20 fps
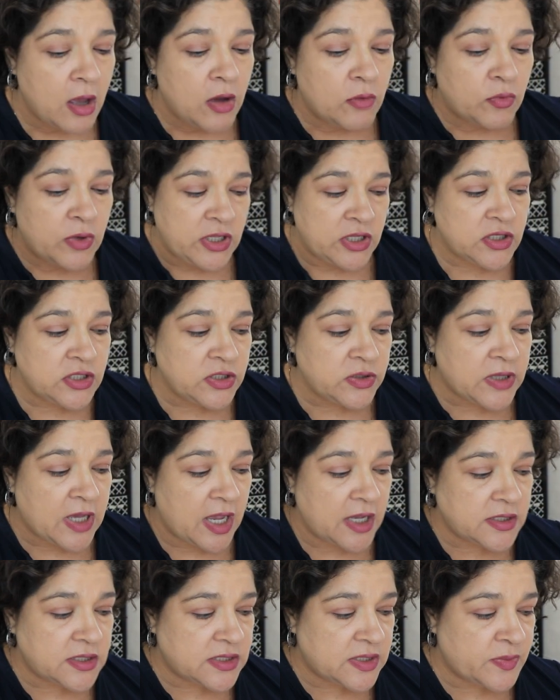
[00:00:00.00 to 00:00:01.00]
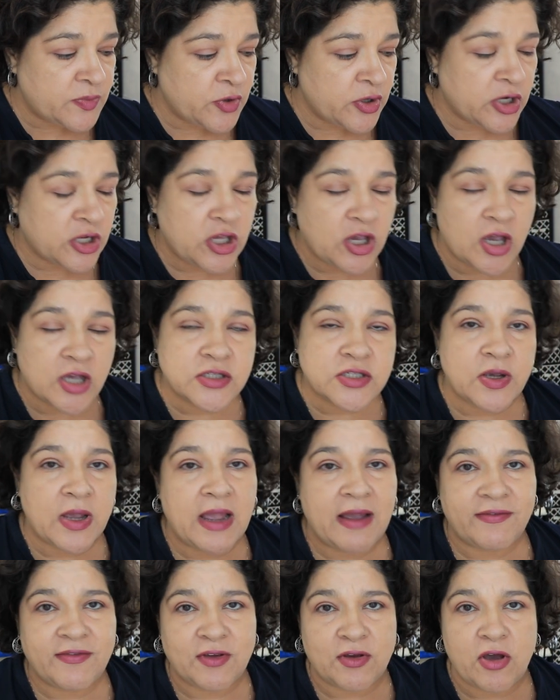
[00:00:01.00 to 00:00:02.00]
When you do custom work, you also
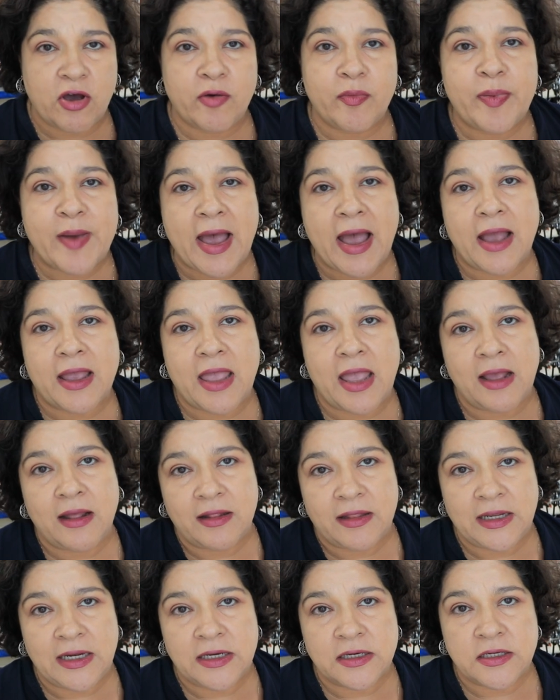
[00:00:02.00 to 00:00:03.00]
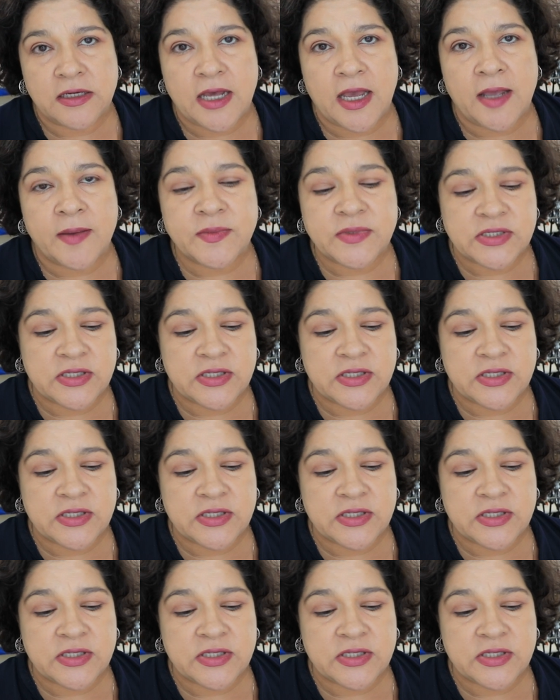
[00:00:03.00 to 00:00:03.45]
have to go back and clean it up.